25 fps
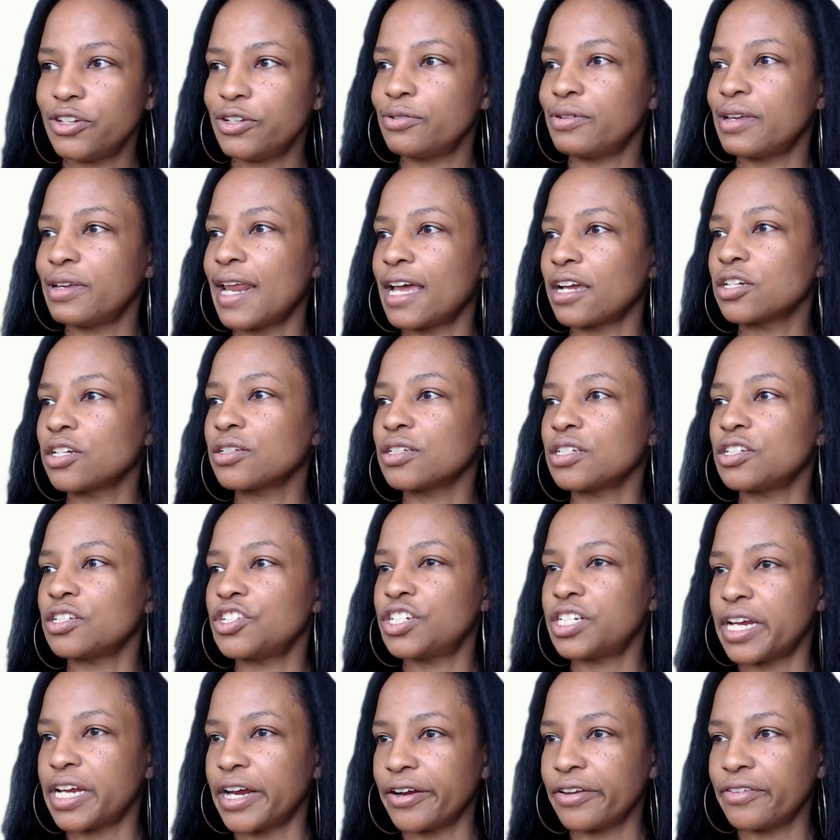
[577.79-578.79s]
You can actually
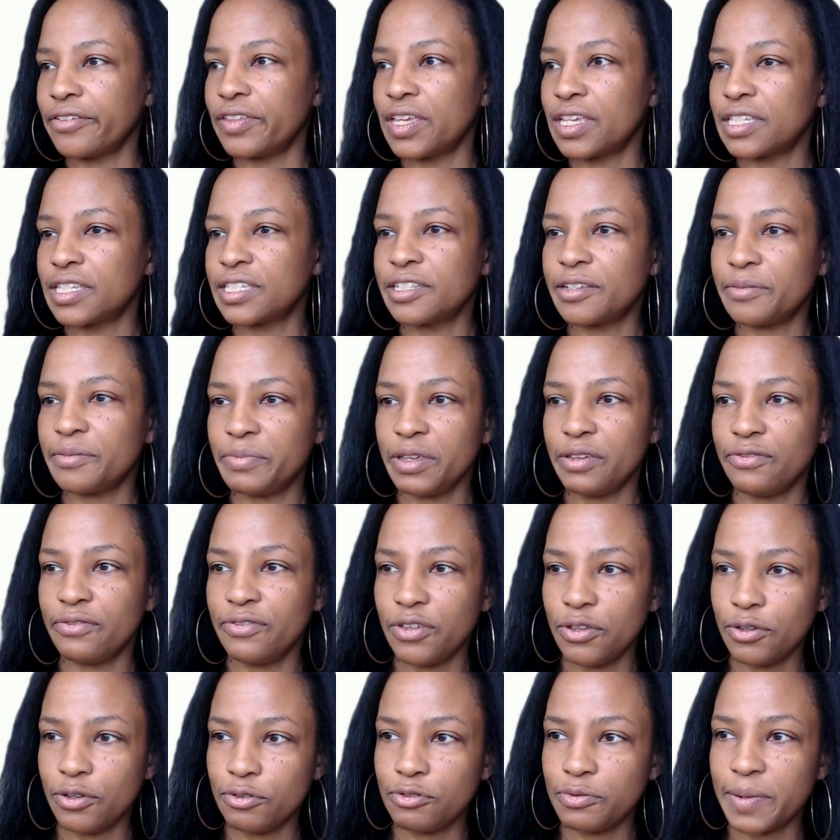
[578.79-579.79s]
share this to be
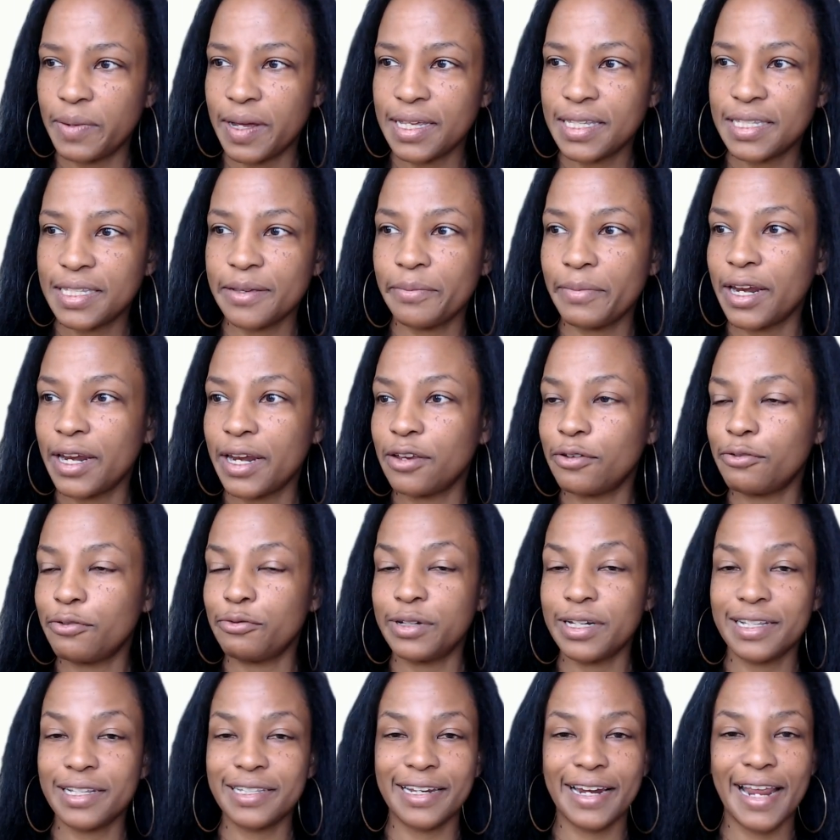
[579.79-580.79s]
viewed by somebody who
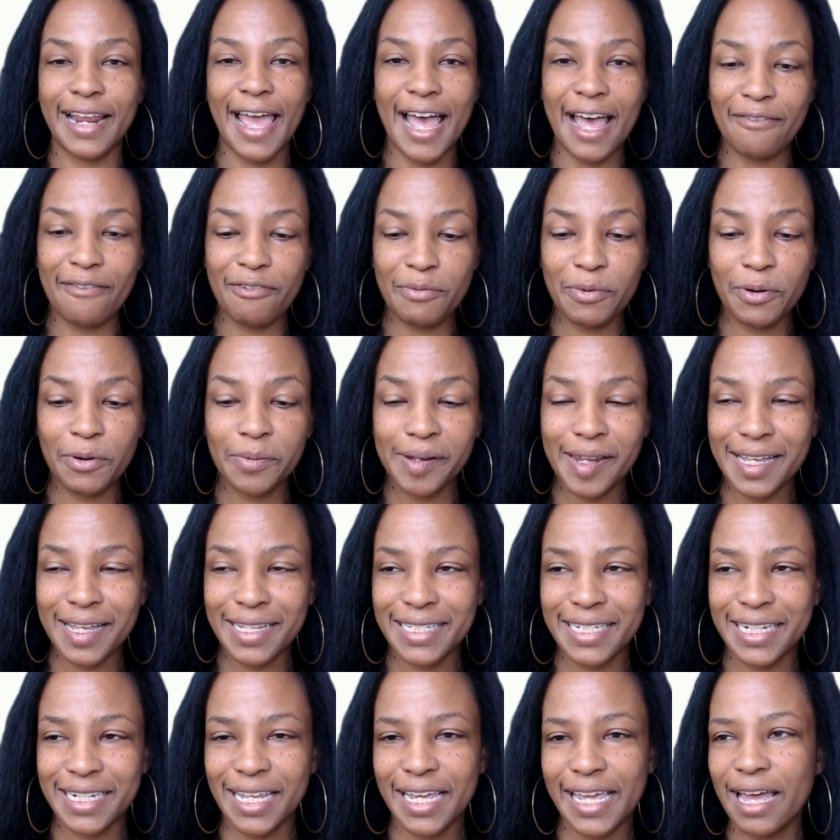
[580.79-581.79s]
doesn't have a
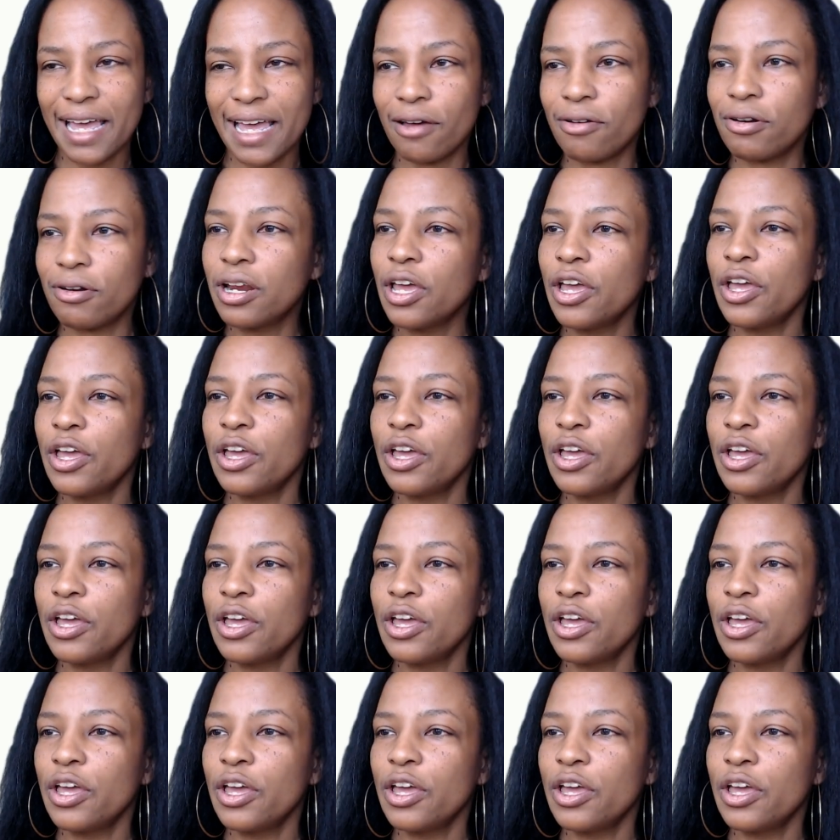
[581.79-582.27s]
Perplexity account.